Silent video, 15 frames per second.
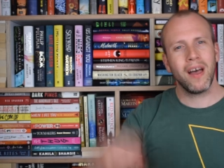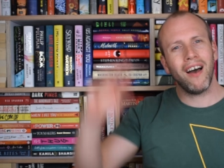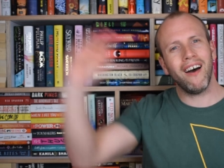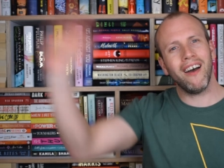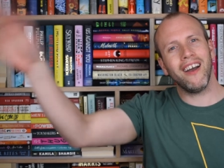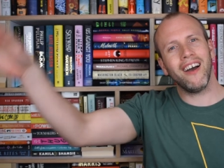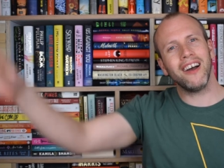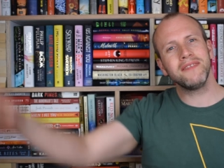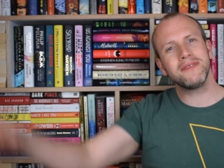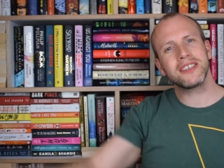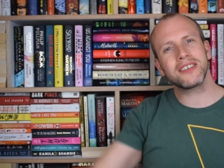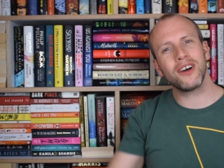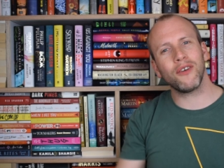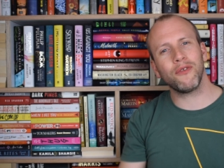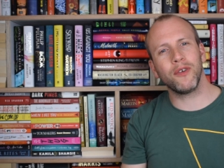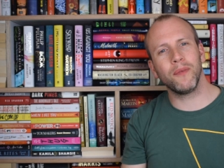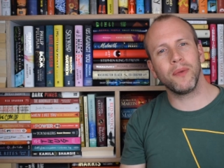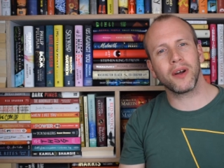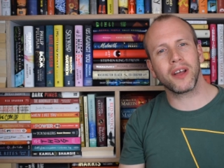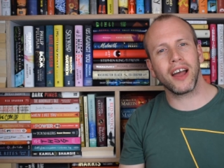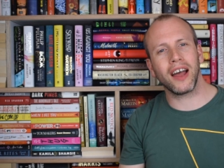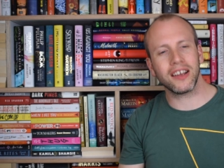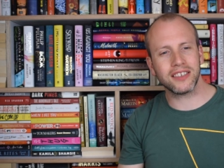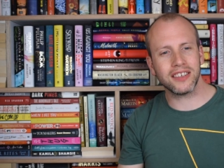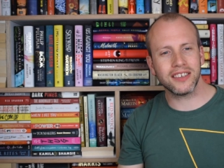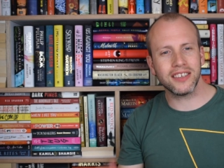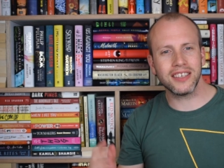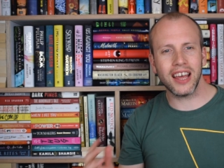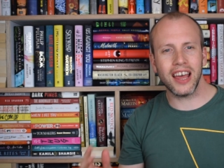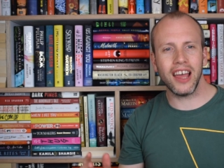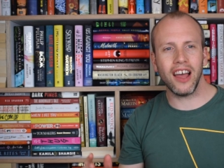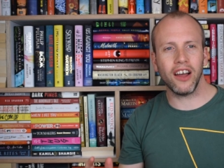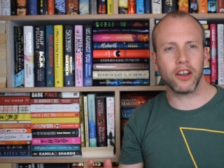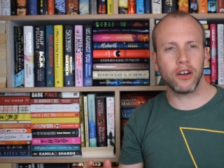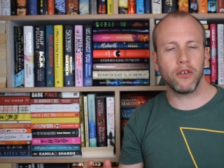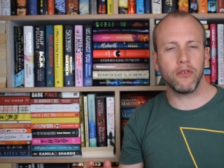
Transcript: Hi, I'm Scott from BookX, and today I'm going to